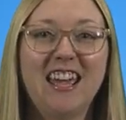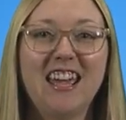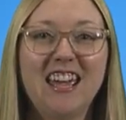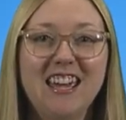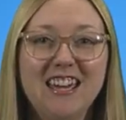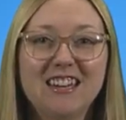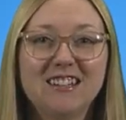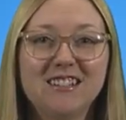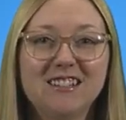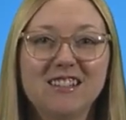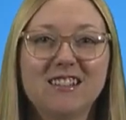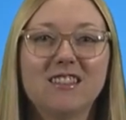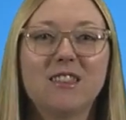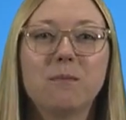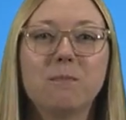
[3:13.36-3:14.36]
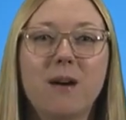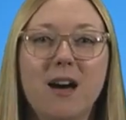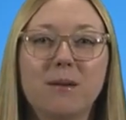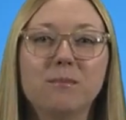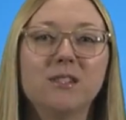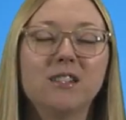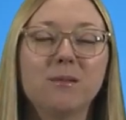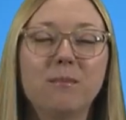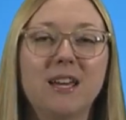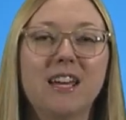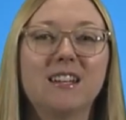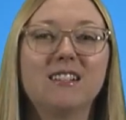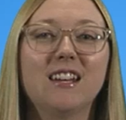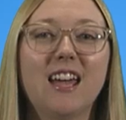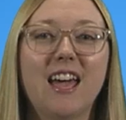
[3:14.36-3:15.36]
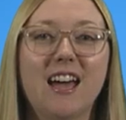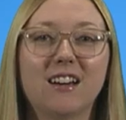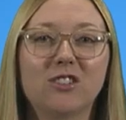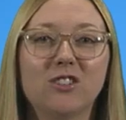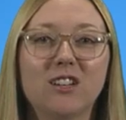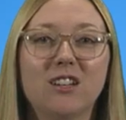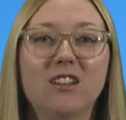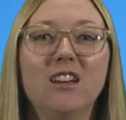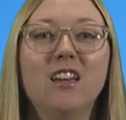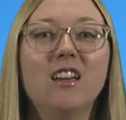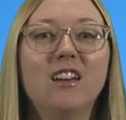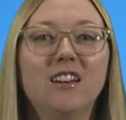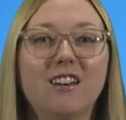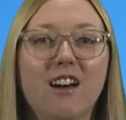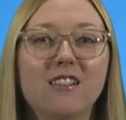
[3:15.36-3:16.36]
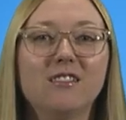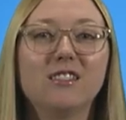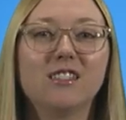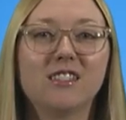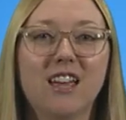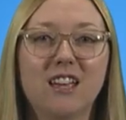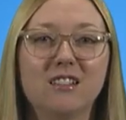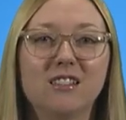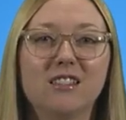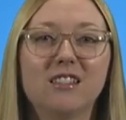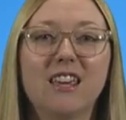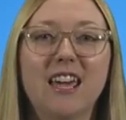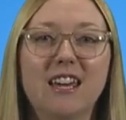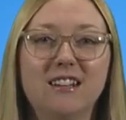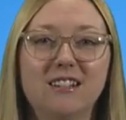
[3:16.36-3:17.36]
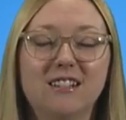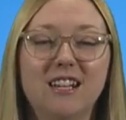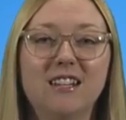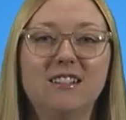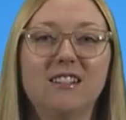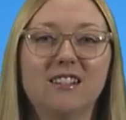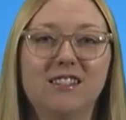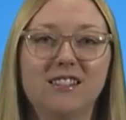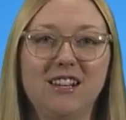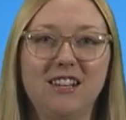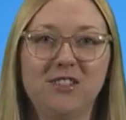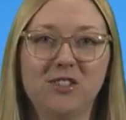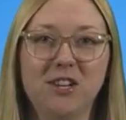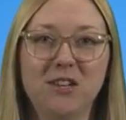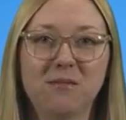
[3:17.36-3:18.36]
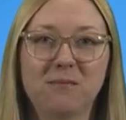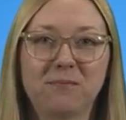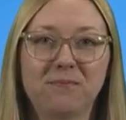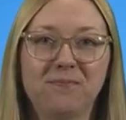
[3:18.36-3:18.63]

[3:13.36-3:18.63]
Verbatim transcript: and the Moms Demand Action Gun Sense Candidate Distinction.